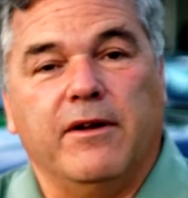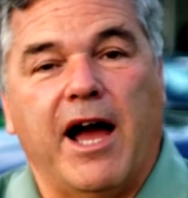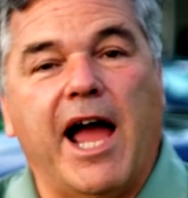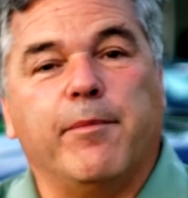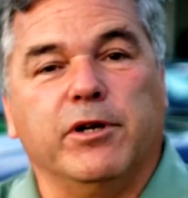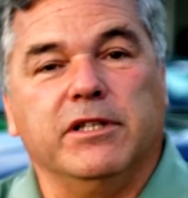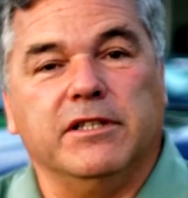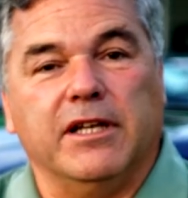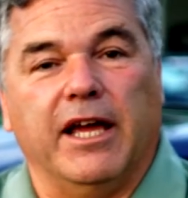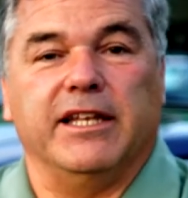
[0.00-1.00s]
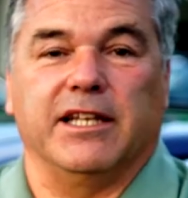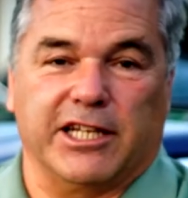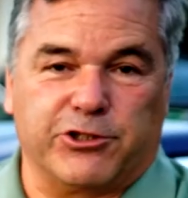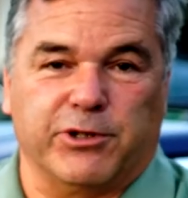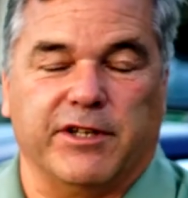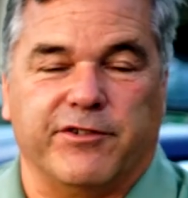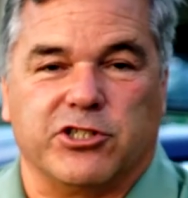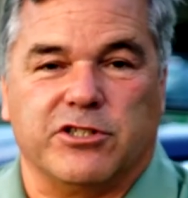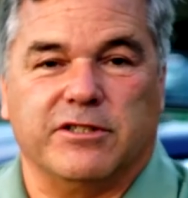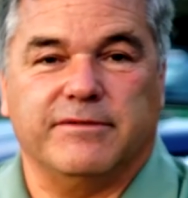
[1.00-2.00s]
Hybrid and Electric
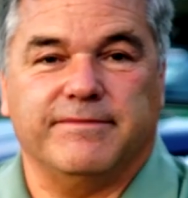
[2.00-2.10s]
Division.